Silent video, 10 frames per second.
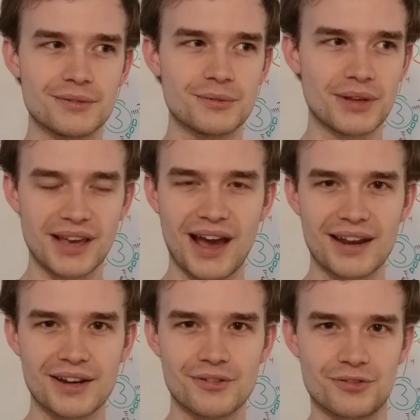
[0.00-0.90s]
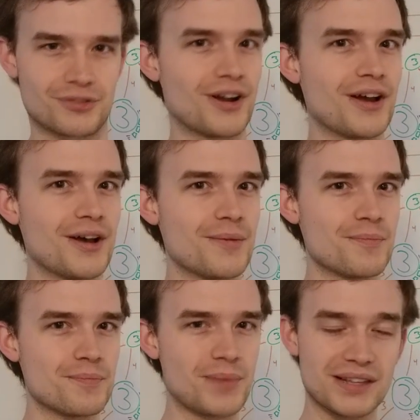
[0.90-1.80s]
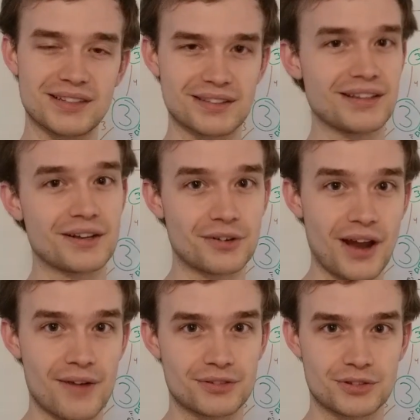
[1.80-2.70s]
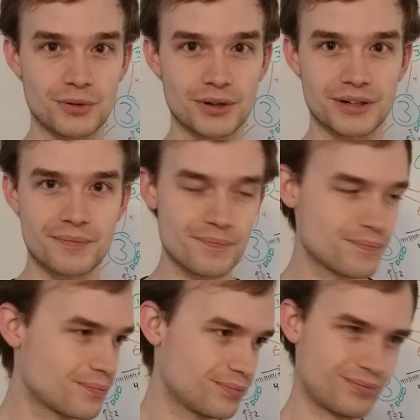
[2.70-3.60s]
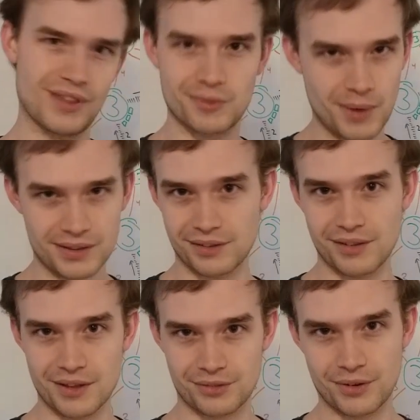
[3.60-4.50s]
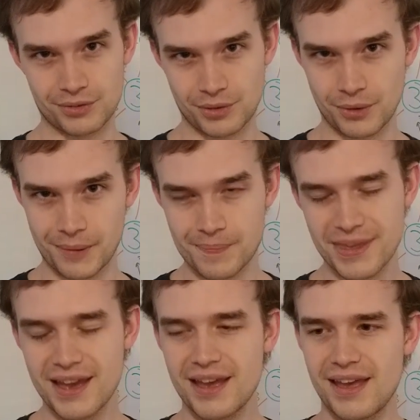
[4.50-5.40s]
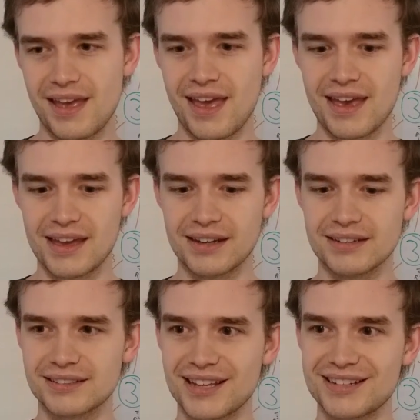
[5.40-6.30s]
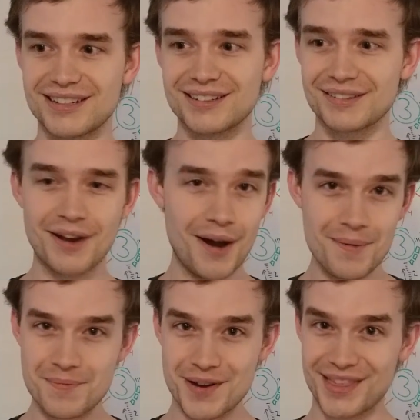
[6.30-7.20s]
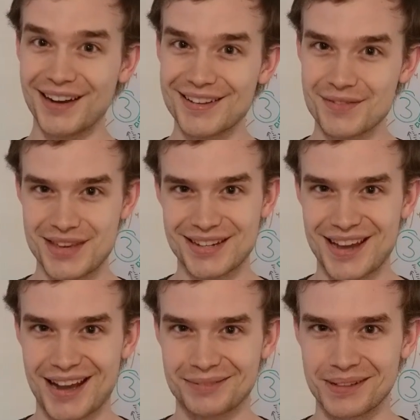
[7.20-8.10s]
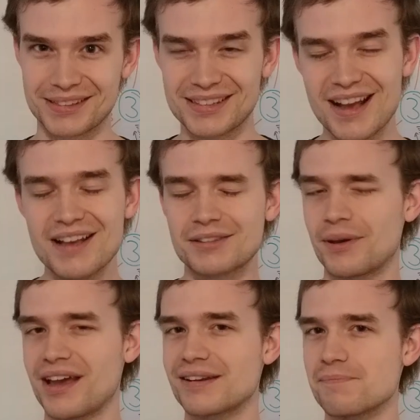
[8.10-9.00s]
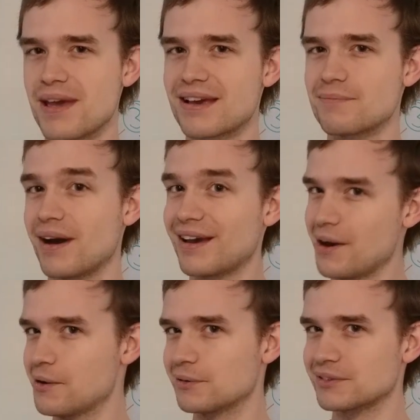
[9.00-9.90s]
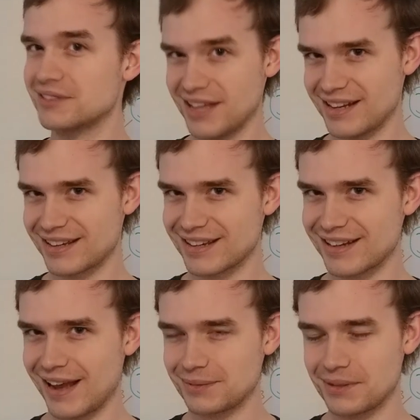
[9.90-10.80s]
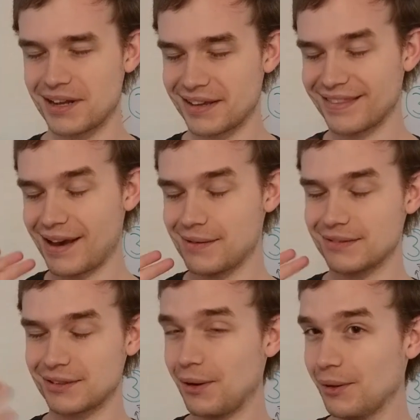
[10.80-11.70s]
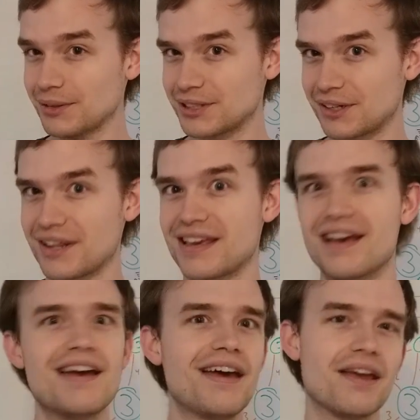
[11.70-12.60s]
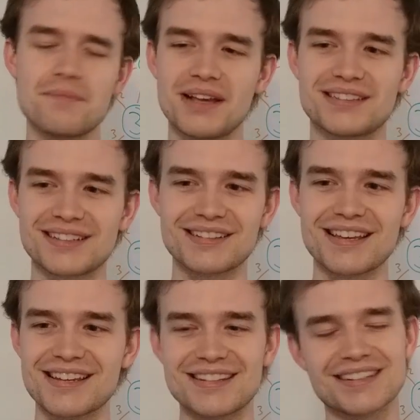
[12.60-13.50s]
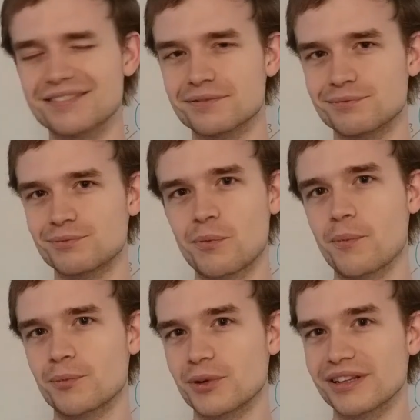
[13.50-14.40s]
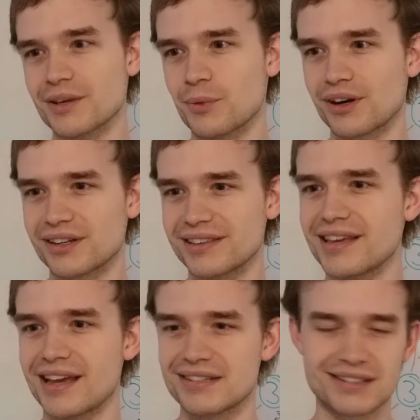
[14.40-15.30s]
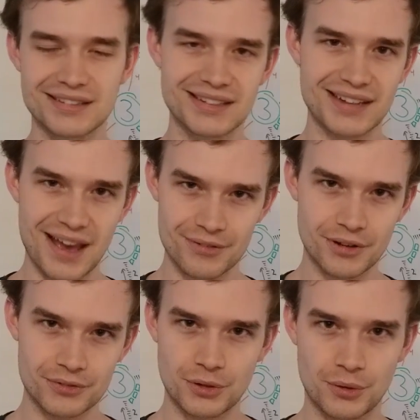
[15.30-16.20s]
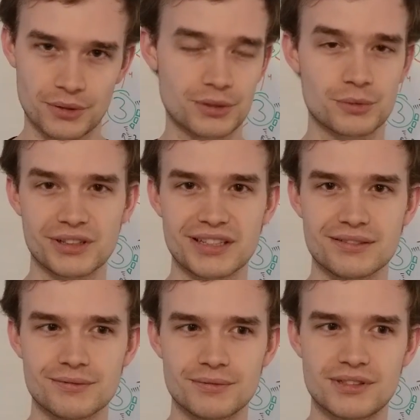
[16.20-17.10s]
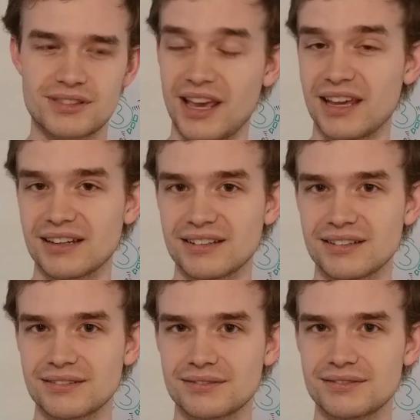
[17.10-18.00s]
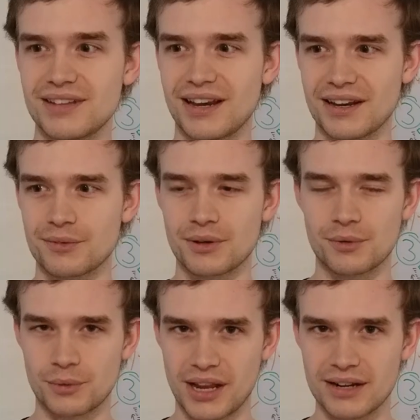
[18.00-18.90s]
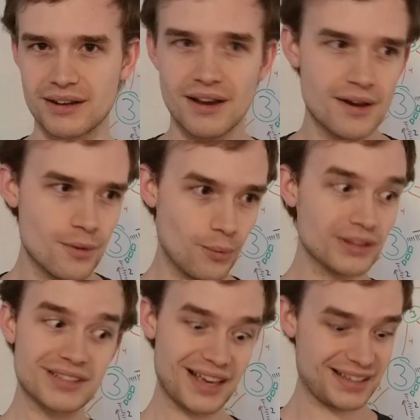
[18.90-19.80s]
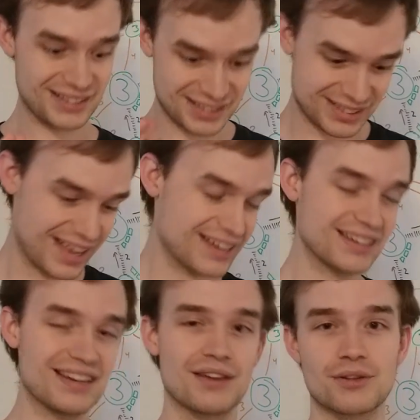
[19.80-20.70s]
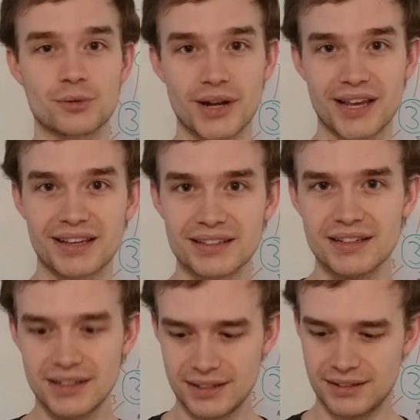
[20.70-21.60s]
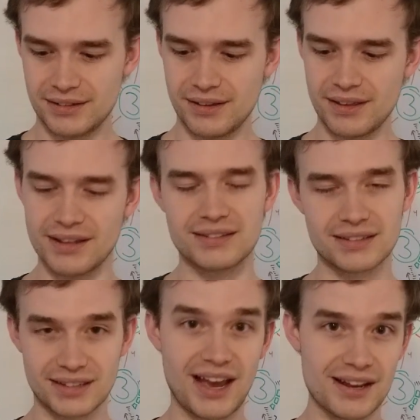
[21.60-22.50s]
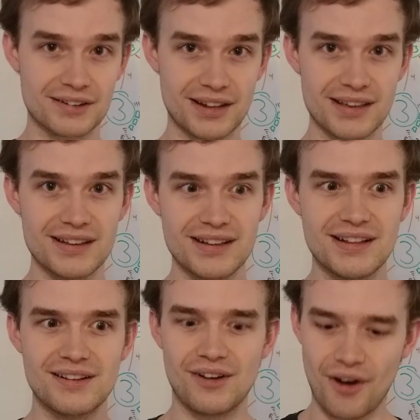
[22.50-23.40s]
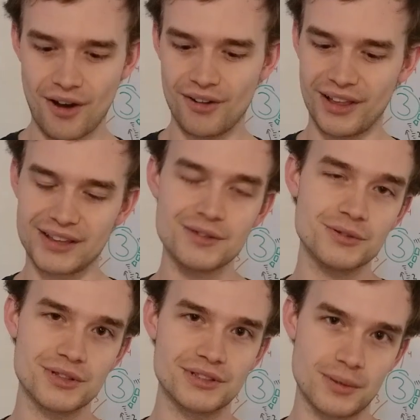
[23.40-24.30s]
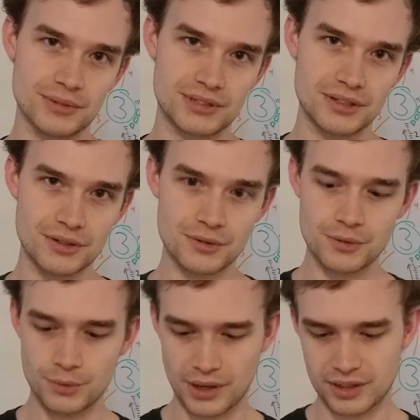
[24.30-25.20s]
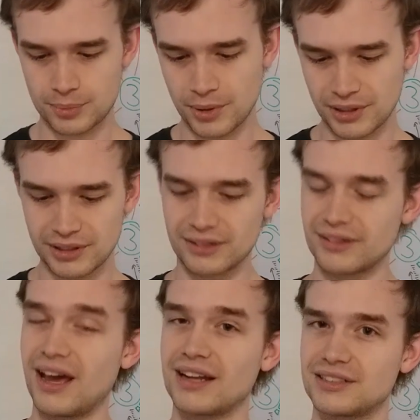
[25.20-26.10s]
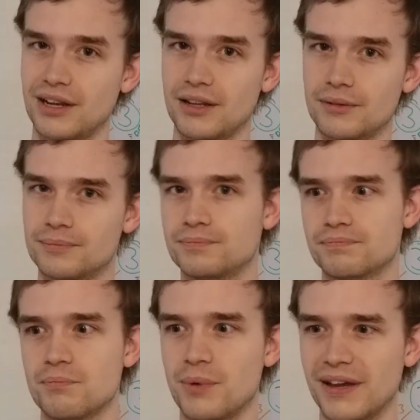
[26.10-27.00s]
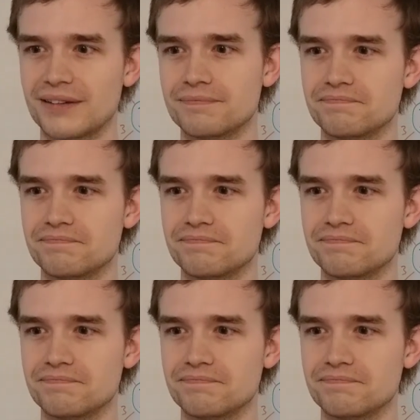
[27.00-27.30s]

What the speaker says: we got it from basically a craft store, that's basically a thrift store, and it didn't come with any of the attachments, so I had to make my own sanding attachment, and that was a whole journey, and basically it didn't really work in the end because it didn't have enough torque to really sand at any real rate. Once I had sanded down the ring in its entirety, all I used the Dremel to do was put the little notch in it. But